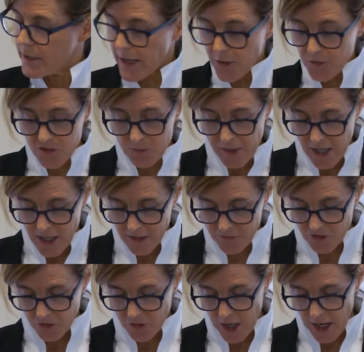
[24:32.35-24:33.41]
Now, speaking
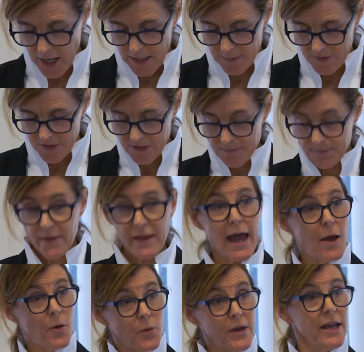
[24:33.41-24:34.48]
of scribes,
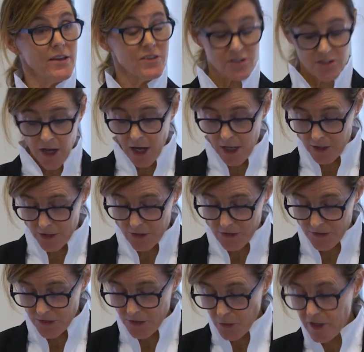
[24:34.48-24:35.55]
we as
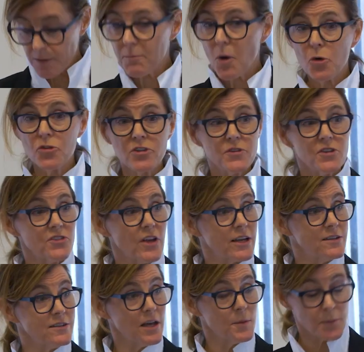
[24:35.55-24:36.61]
scholars know that most of the
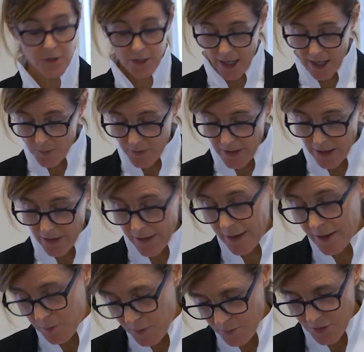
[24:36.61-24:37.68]
Second Temple
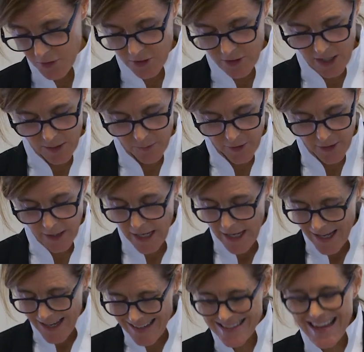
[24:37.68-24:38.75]
library and biblical library
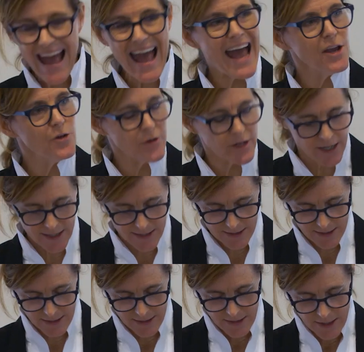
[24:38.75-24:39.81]
is
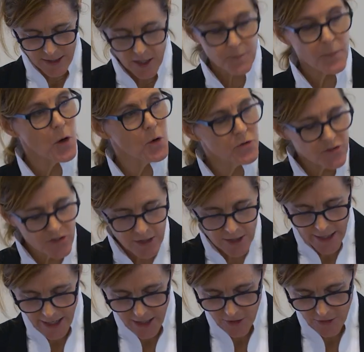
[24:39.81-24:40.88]
aggregate, composed
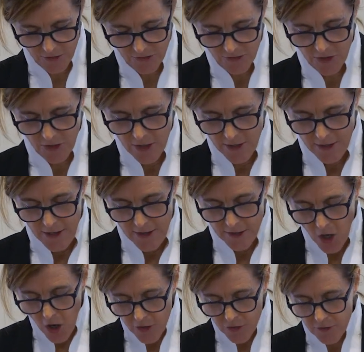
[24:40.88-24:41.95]
in layers.
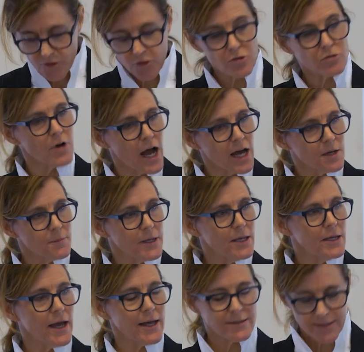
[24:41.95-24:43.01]
The author of
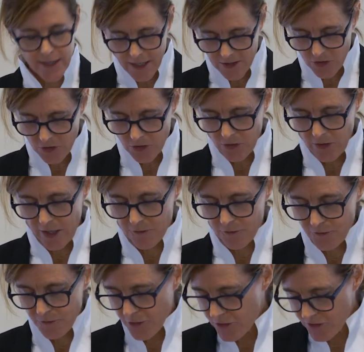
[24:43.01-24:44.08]
Deuteronomy and Daniel
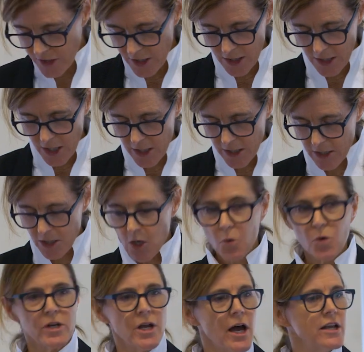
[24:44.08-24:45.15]
and 1st Enoch
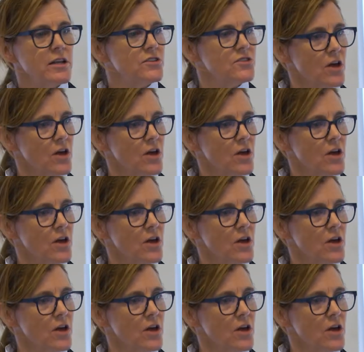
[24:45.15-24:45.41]
were not